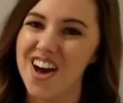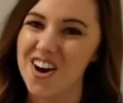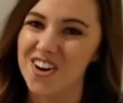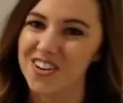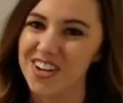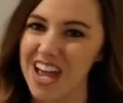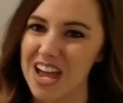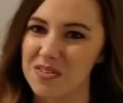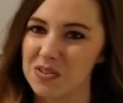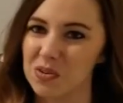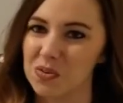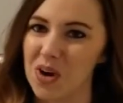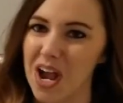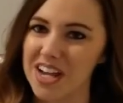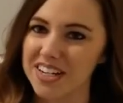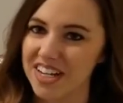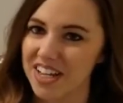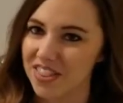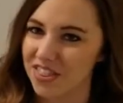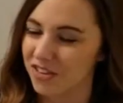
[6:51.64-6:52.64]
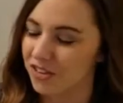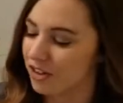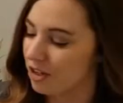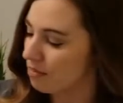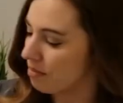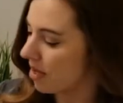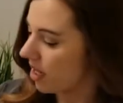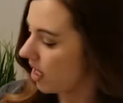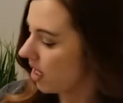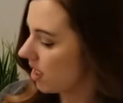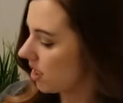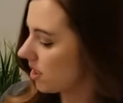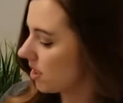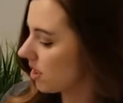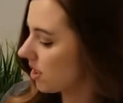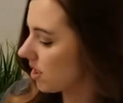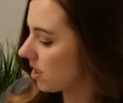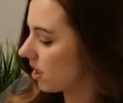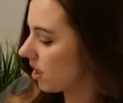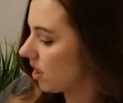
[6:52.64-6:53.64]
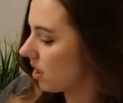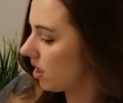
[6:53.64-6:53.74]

Okay, we're right at three minutes.